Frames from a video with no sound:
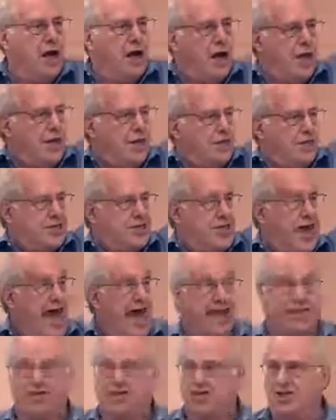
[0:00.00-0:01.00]
a
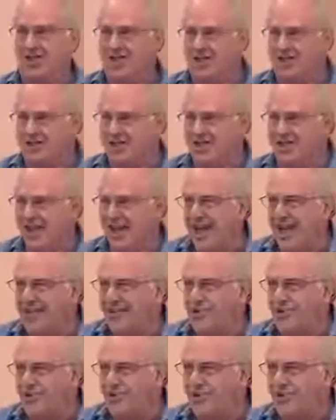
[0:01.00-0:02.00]
tax cut to
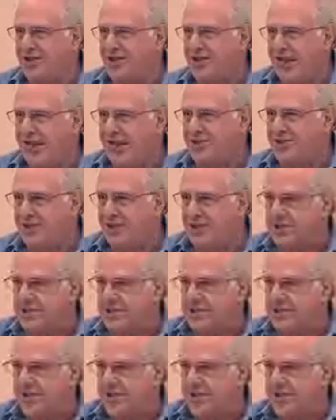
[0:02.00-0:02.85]
end all tax cuts